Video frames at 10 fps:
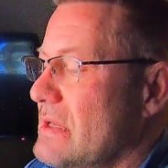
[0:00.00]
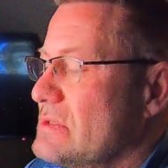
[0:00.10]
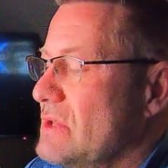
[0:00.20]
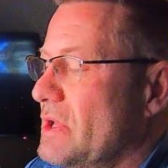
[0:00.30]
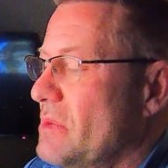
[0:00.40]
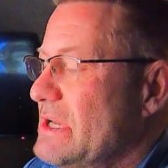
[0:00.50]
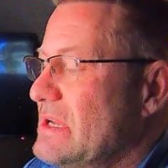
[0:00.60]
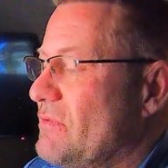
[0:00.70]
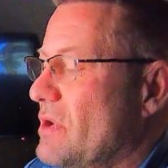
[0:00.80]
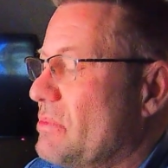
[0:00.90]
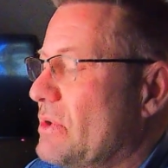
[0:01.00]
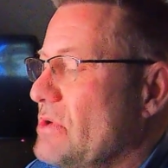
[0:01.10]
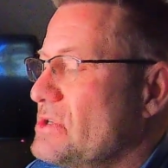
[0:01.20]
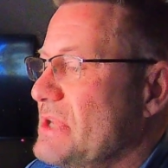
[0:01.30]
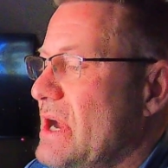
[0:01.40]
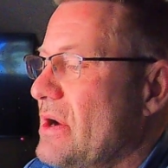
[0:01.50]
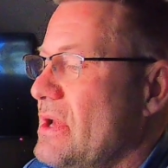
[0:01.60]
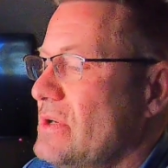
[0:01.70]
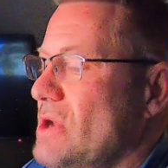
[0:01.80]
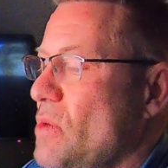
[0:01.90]
So a little bit different approach there.
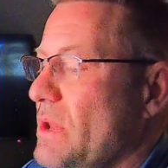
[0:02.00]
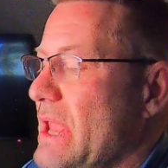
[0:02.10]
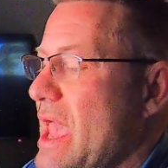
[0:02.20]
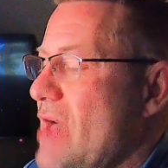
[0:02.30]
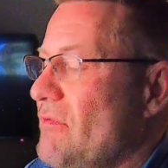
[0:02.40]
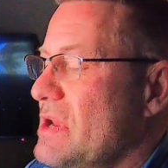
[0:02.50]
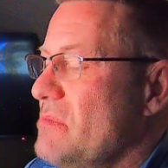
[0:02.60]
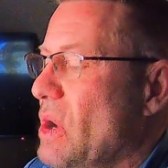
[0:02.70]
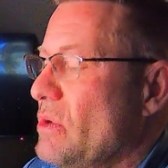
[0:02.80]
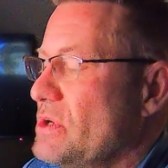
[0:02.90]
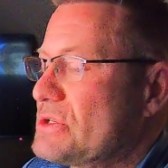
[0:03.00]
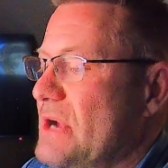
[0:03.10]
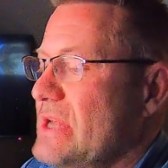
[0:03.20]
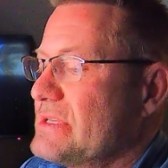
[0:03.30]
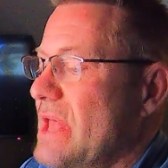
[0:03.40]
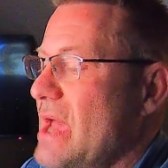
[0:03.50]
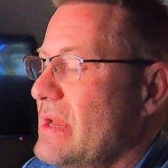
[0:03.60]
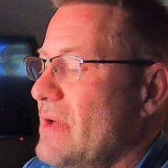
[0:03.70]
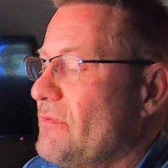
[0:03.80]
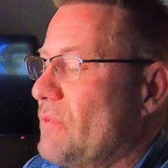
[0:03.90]
Don't really have any bonus trades
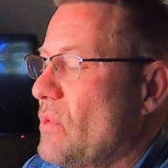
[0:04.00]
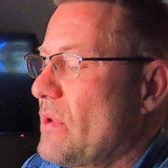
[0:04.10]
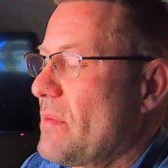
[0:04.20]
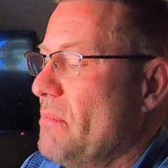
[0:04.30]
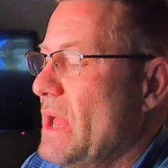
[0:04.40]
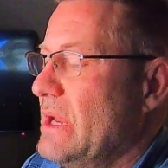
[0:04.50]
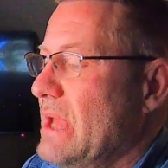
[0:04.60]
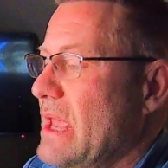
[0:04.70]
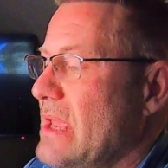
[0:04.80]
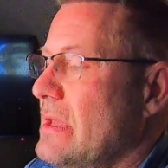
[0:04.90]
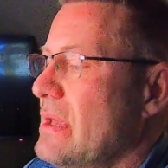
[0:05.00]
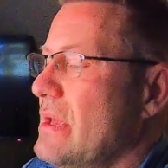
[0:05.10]
lined up for Monday.